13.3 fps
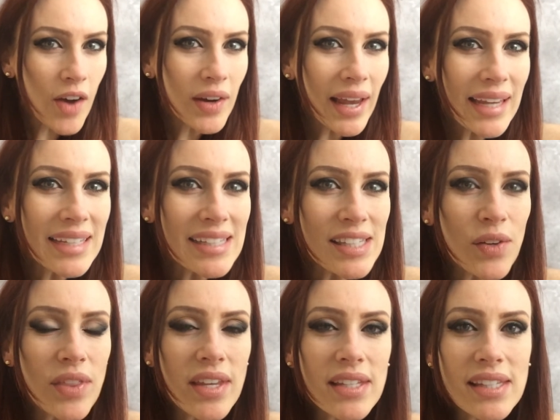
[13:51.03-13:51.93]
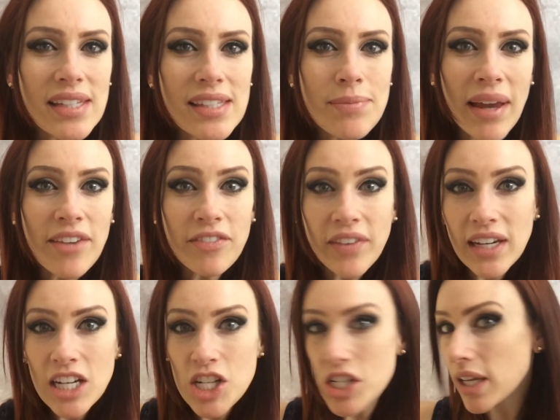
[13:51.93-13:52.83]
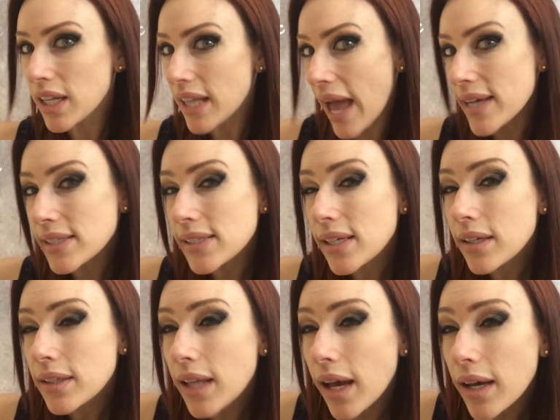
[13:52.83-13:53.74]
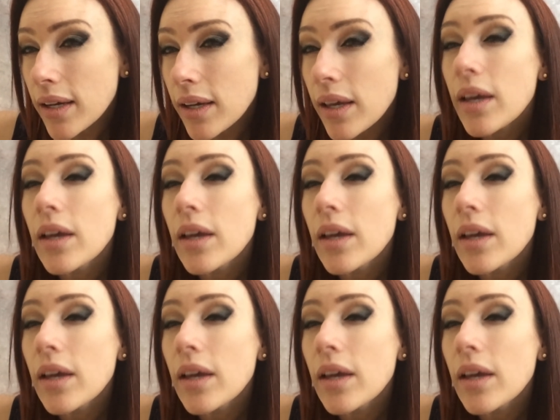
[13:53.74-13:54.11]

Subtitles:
Okay, so this is my finished classic look.